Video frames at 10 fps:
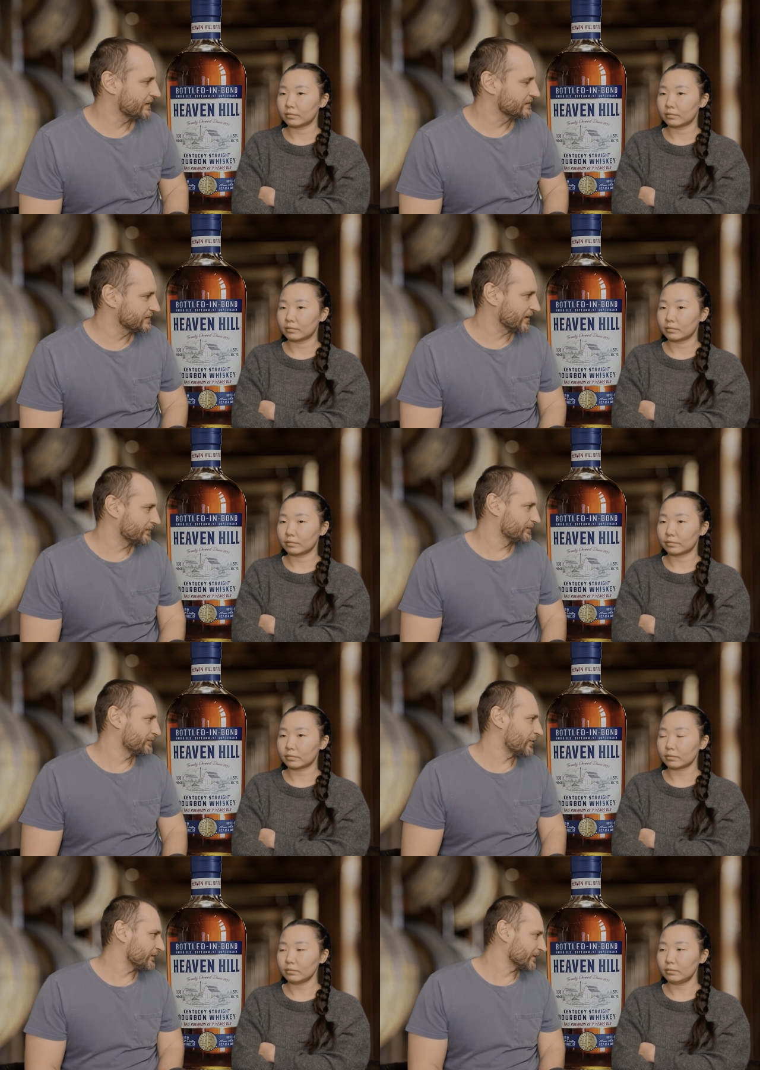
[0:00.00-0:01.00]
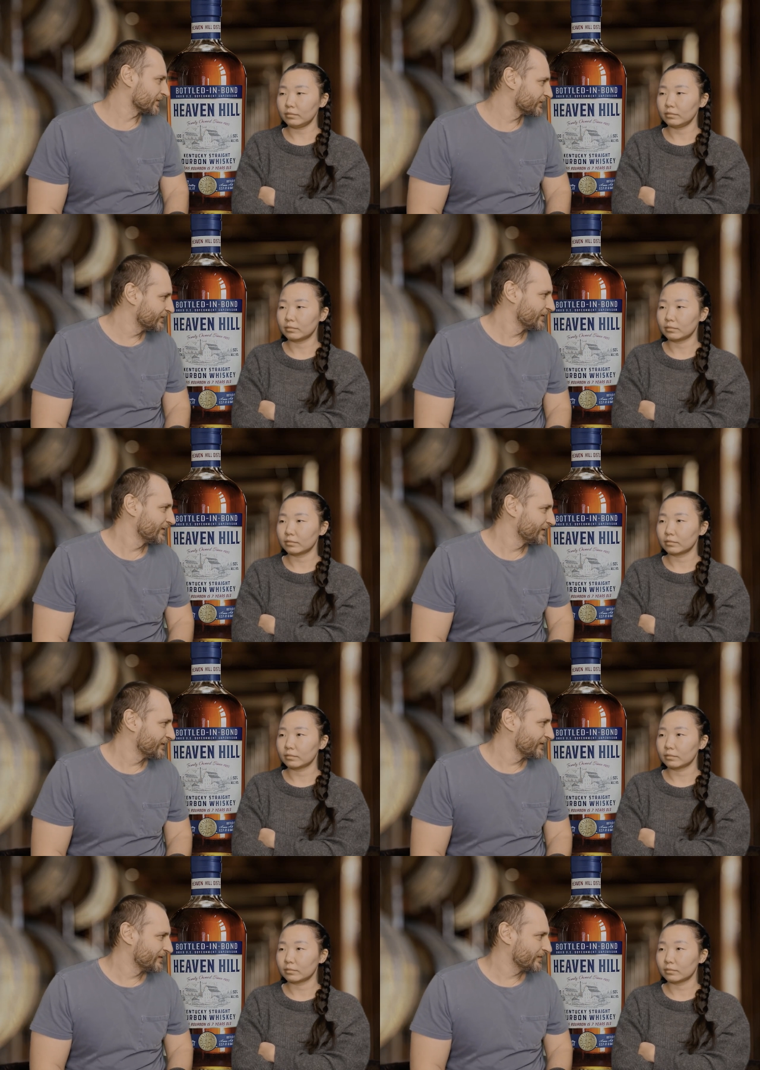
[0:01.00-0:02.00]
Speaker 1: that it's like perfect.
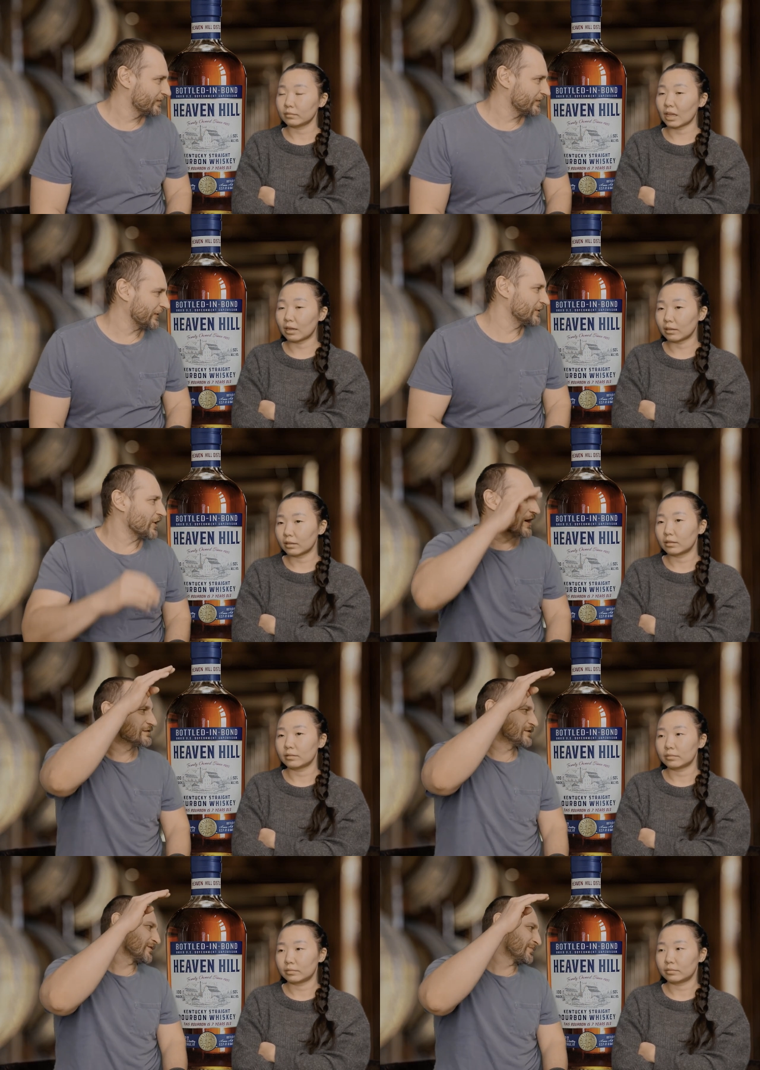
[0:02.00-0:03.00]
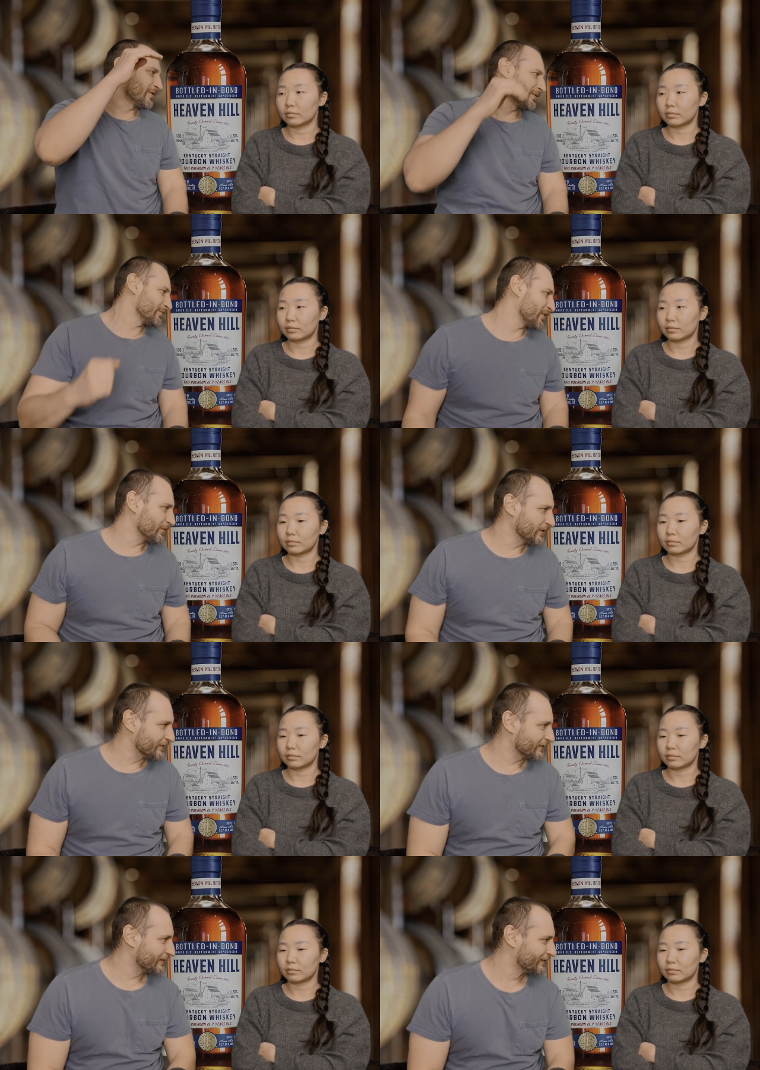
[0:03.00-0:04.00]
It's like god tier bourbon. People love
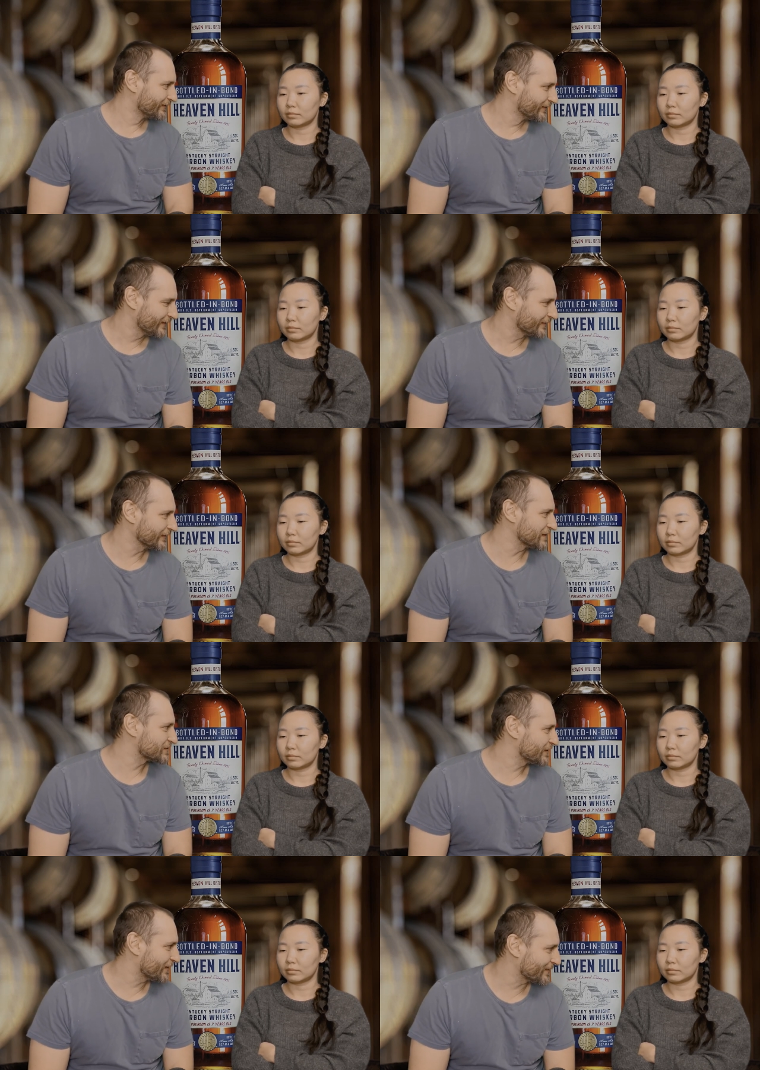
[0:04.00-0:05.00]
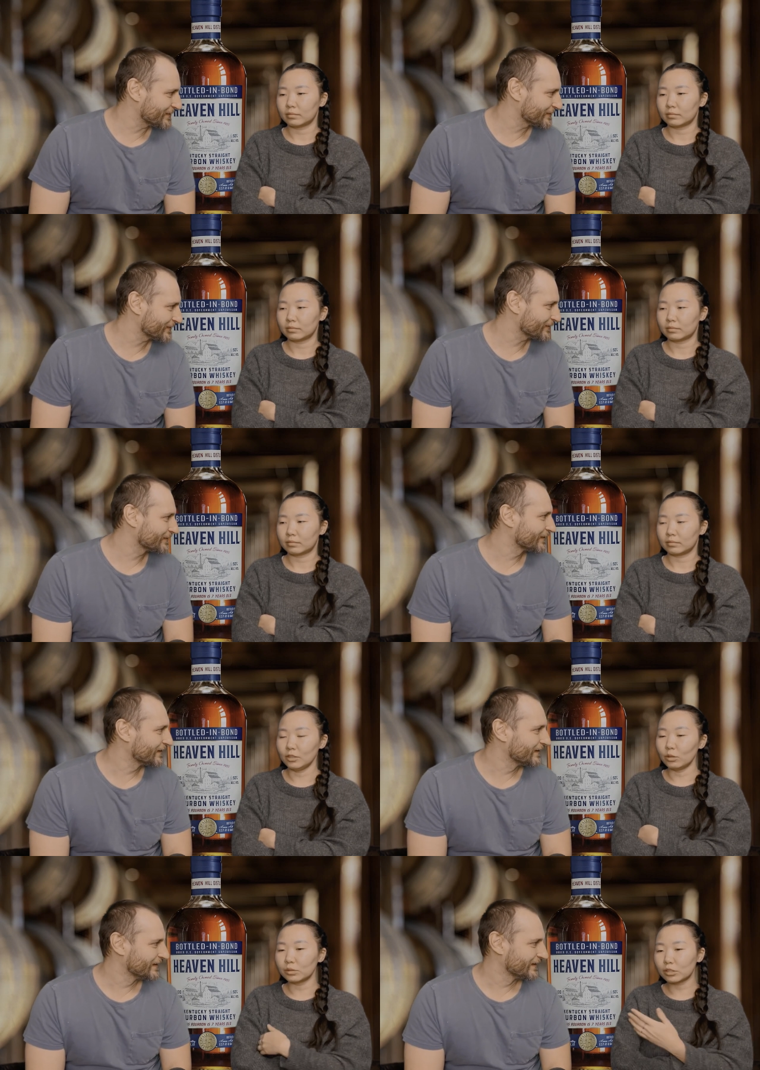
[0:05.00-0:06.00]
it. It's legendary. So
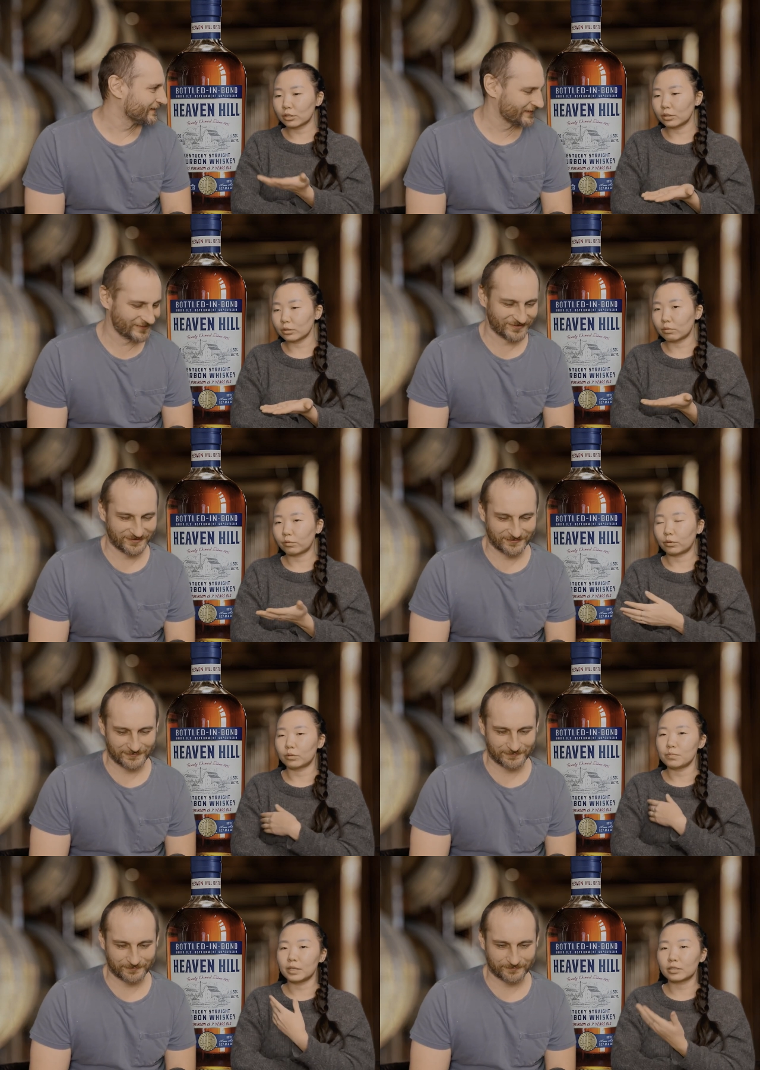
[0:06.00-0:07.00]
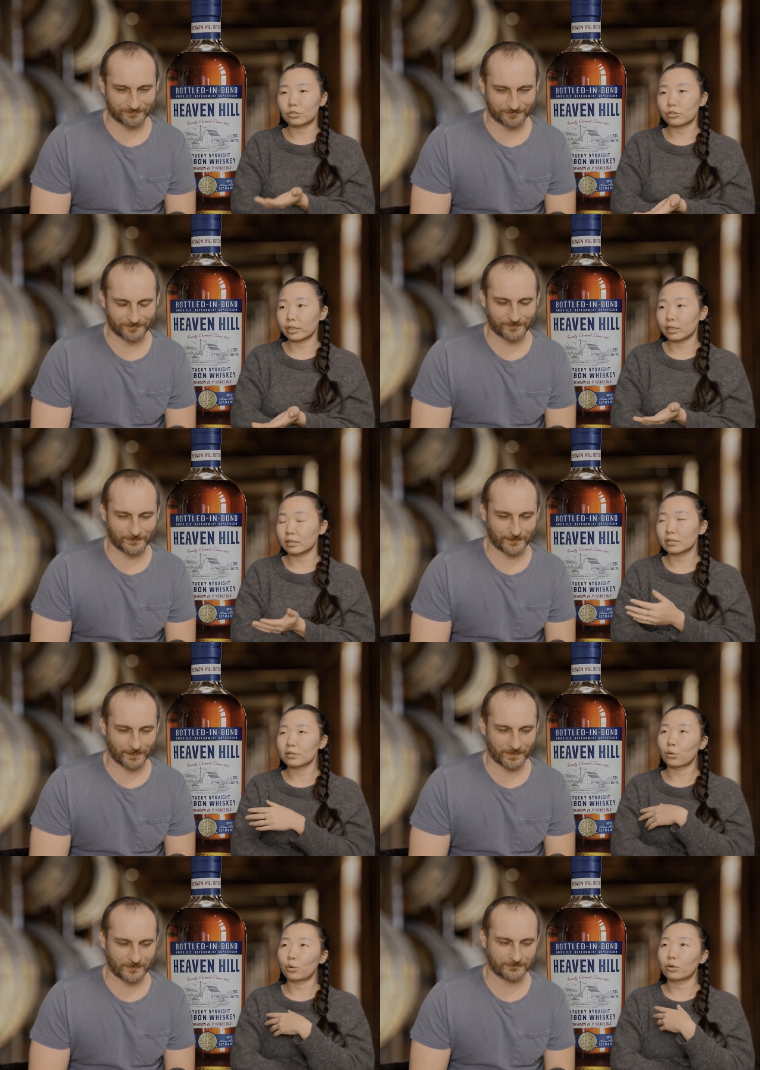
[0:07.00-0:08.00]
Speaker 2: no, it's good for mixed
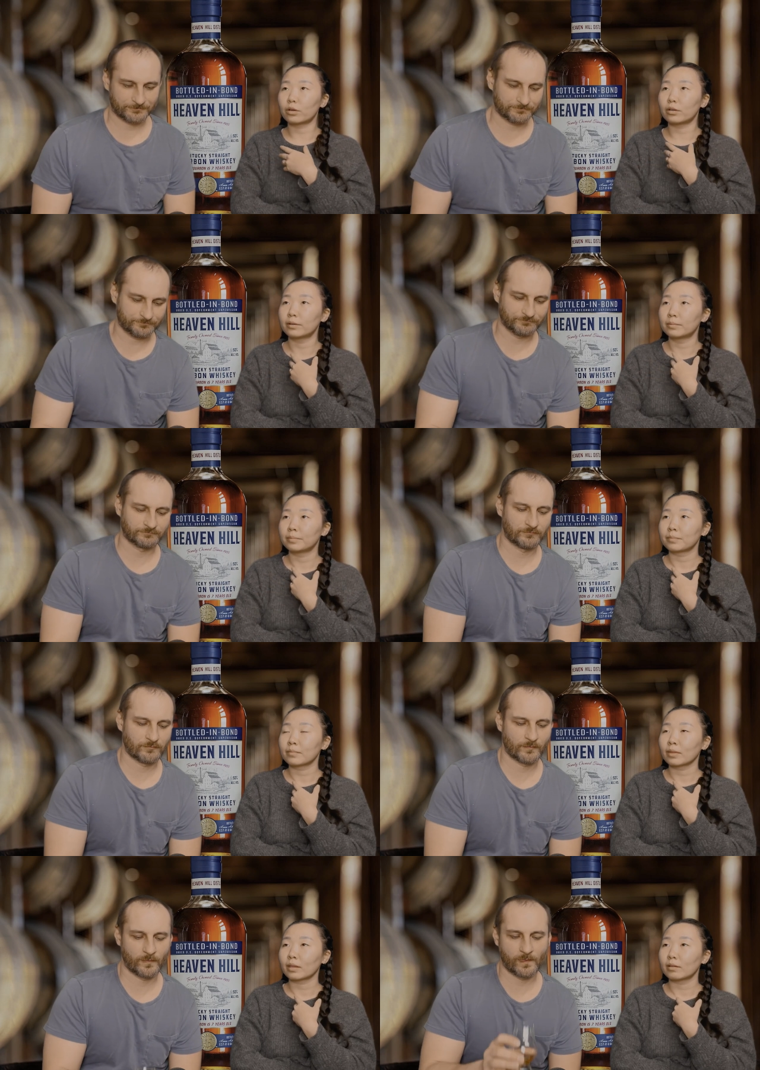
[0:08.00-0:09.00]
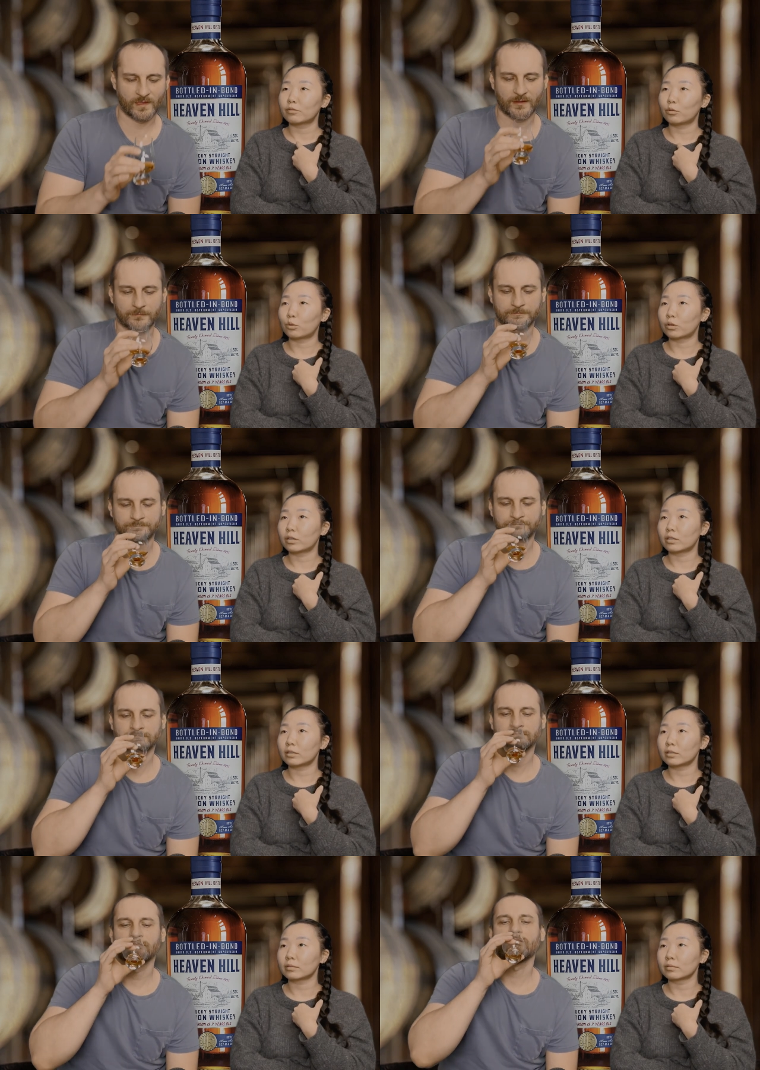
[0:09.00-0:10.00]
drinks or
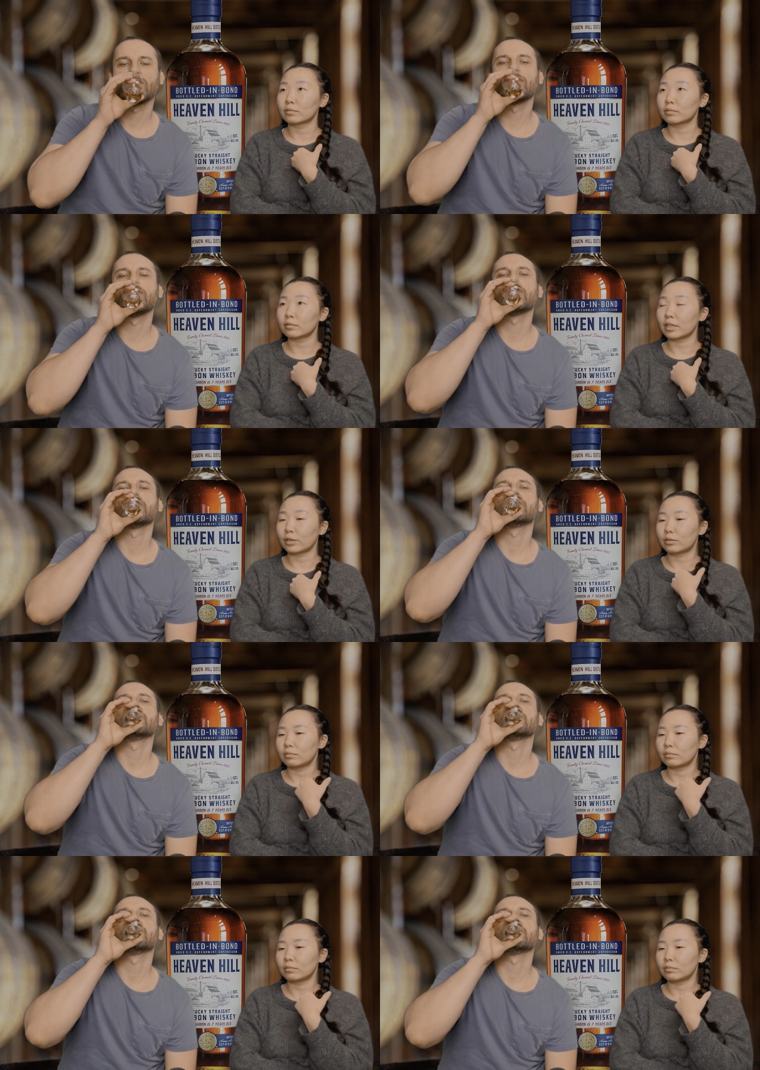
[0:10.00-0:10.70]
for like